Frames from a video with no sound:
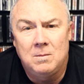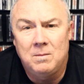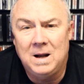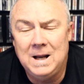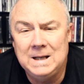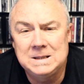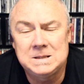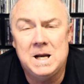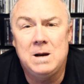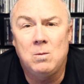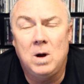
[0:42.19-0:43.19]
by
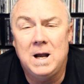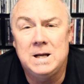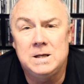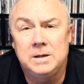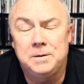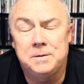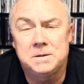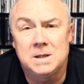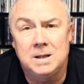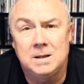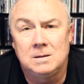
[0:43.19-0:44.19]
statewide
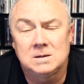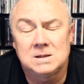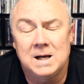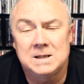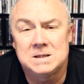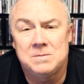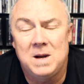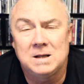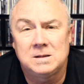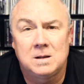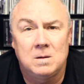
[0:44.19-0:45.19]
news and it looks like it's
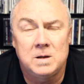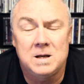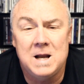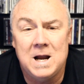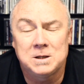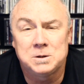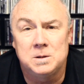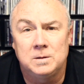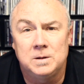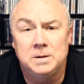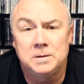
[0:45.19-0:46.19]
about to go to
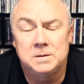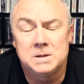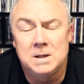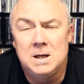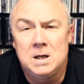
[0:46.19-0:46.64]
national news.